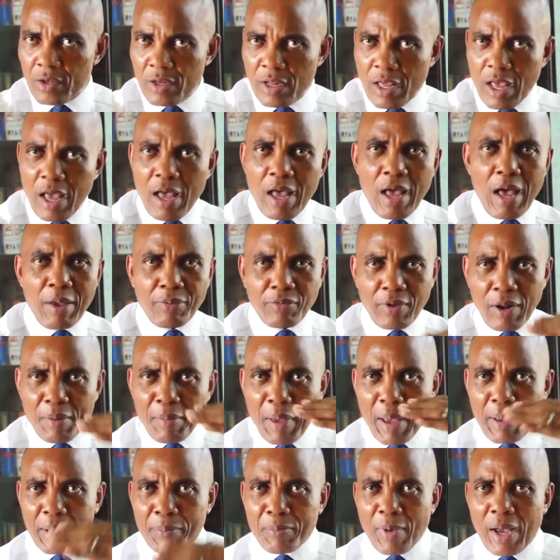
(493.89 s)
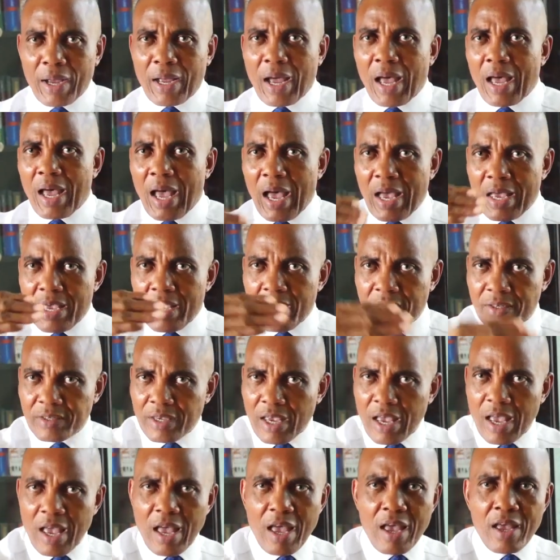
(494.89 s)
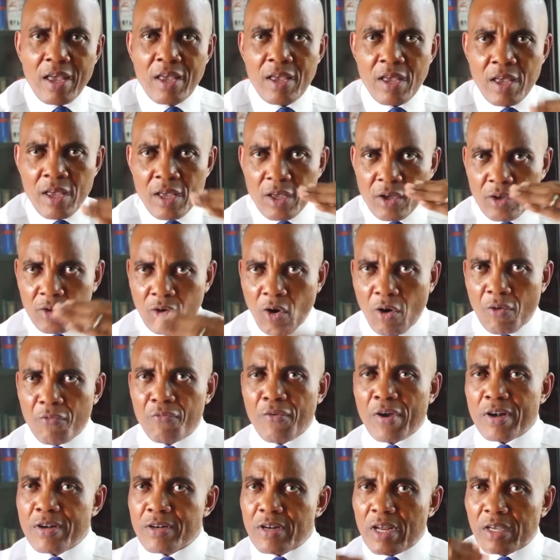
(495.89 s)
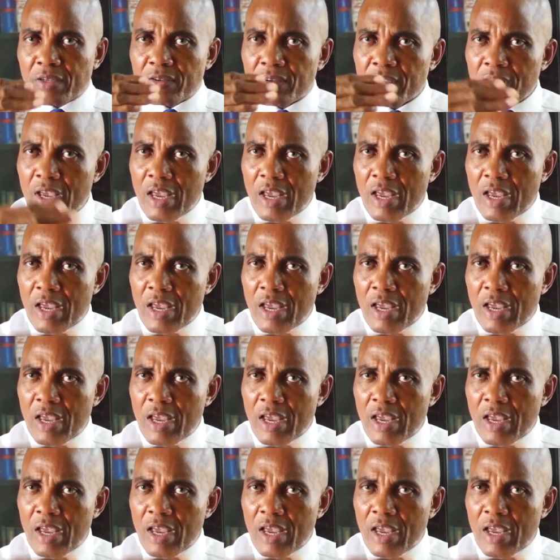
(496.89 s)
Absalom Agbaka and his confederates